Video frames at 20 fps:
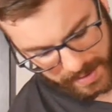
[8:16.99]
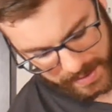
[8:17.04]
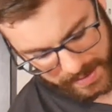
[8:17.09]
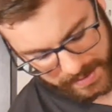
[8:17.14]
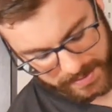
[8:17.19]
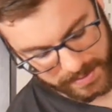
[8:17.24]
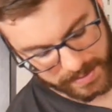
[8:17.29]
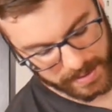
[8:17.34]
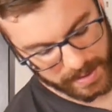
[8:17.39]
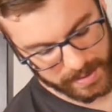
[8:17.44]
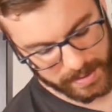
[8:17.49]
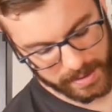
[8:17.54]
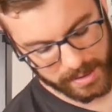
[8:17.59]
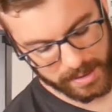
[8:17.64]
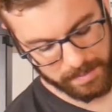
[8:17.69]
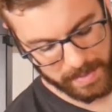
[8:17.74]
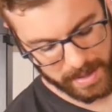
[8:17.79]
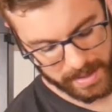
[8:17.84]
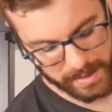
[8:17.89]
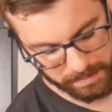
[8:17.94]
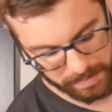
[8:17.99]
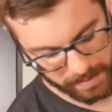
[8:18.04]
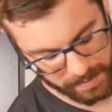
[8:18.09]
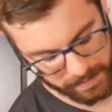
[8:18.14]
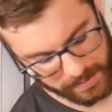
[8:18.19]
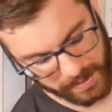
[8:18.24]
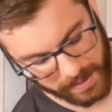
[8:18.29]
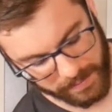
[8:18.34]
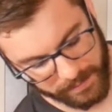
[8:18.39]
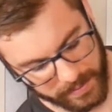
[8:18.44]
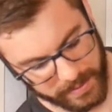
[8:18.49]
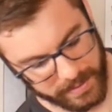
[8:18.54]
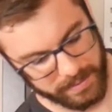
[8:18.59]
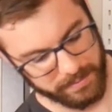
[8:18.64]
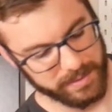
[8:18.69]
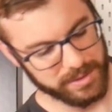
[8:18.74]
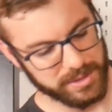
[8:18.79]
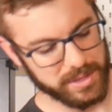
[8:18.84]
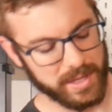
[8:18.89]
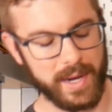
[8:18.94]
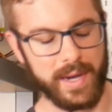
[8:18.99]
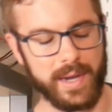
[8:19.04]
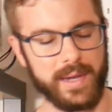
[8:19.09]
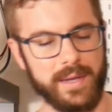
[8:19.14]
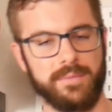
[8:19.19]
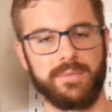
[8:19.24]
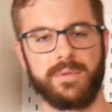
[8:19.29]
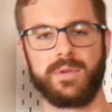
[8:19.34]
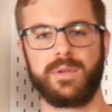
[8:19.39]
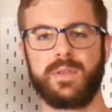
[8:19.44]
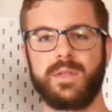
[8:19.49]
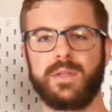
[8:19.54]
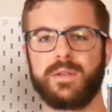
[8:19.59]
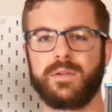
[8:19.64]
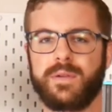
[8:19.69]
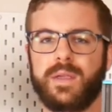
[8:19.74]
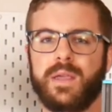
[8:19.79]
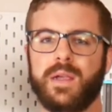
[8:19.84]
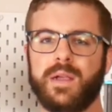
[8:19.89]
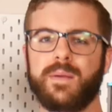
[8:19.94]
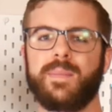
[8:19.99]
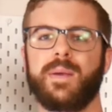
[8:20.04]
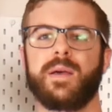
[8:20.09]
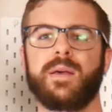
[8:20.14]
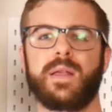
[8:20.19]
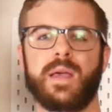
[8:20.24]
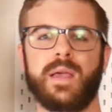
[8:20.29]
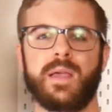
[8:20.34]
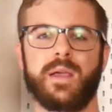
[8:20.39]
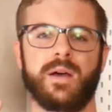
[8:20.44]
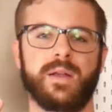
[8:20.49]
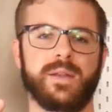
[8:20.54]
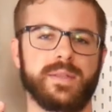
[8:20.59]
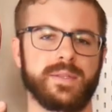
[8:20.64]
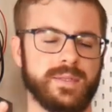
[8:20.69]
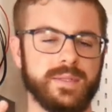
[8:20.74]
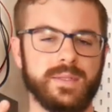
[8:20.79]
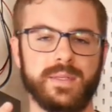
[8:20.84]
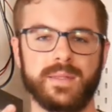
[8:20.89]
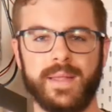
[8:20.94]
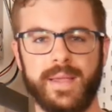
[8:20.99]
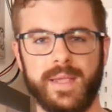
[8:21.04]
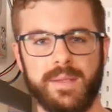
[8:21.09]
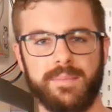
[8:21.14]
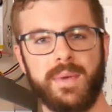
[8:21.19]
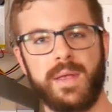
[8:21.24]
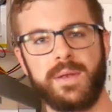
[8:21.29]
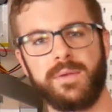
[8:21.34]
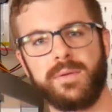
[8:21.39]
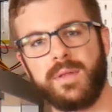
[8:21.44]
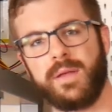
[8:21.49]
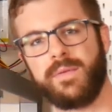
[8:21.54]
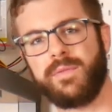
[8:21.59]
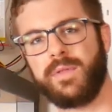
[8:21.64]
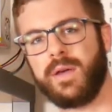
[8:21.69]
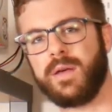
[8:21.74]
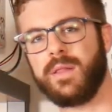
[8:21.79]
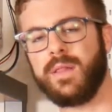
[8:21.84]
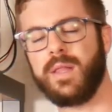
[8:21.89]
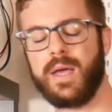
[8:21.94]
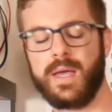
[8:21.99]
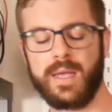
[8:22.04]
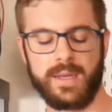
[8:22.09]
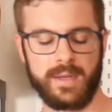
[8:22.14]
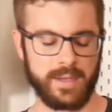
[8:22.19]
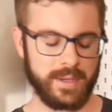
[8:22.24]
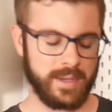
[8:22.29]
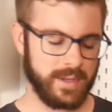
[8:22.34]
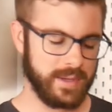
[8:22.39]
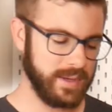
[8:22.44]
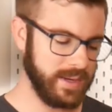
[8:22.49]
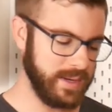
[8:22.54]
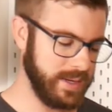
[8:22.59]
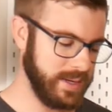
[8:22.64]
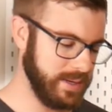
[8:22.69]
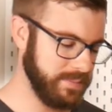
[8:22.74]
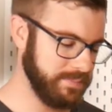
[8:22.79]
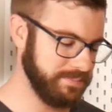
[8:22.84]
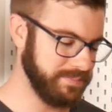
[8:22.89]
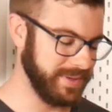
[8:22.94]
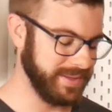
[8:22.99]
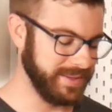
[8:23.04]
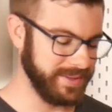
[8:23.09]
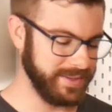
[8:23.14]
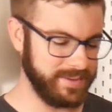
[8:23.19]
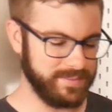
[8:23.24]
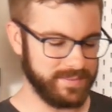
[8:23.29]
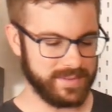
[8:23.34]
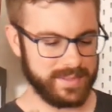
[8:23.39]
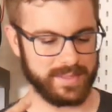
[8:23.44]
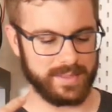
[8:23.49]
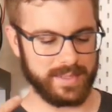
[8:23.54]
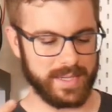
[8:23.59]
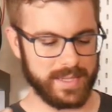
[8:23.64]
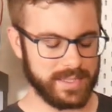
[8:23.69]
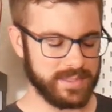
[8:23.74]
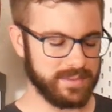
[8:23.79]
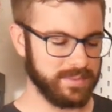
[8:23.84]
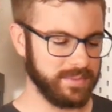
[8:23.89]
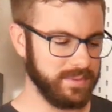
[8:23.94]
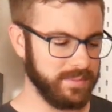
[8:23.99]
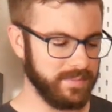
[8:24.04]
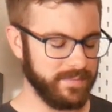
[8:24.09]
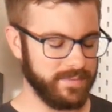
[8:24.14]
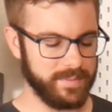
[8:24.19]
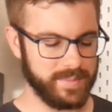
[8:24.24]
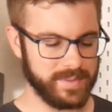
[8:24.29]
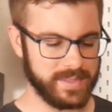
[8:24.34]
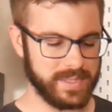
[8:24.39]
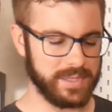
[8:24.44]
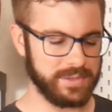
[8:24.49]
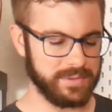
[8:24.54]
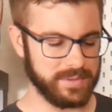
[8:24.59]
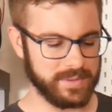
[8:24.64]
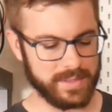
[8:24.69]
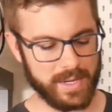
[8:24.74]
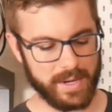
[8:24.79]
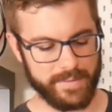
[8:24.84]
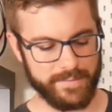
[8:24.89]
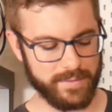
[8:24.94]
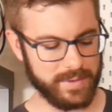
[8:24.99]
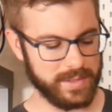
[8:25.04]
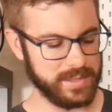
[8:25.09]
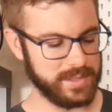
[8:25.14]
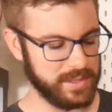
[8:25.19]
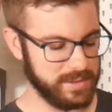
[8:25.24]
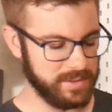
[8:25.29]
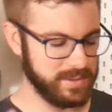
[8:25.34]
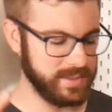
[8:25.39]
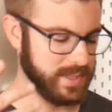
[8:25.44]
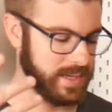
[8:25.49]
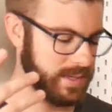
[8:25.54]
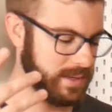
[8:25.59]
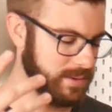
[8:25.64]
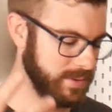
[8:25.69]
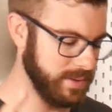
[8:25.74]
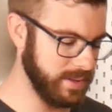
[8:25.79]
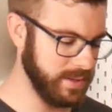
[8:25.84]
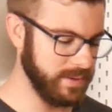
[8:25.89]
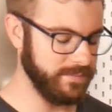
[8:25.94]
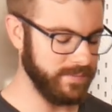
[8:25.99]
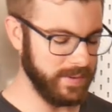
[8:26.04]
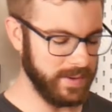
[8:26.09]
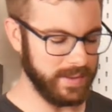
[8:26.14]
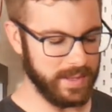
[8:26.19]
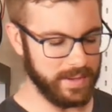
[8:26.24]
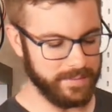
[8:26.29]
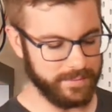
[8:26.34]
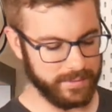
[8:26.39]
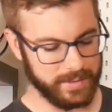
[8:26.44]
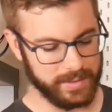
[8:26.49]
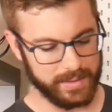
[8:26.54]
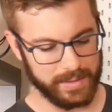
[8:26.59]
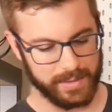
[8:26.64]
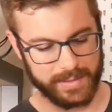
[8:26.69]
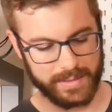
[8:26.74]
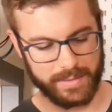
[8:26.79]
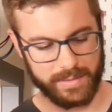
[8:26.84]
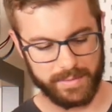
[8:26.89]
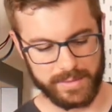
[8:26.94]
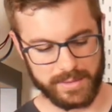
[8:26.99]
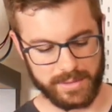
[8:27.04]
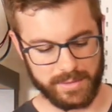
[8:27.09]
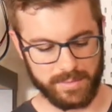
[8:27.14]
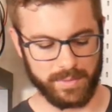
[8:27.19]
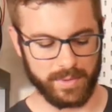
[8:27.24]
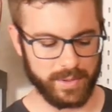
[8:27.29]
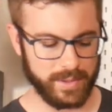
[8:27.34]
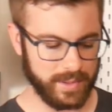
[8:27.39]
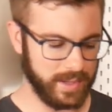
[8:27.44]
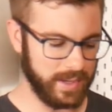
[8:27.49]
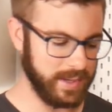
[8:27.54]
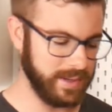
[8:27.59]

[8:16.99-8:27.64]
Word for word: It's not automatic belt leveling, which I really don't care about. I honestly like manual leveling a lot. Um, it leaves less room for potential software issues, and I know that if I level it, it's going to work.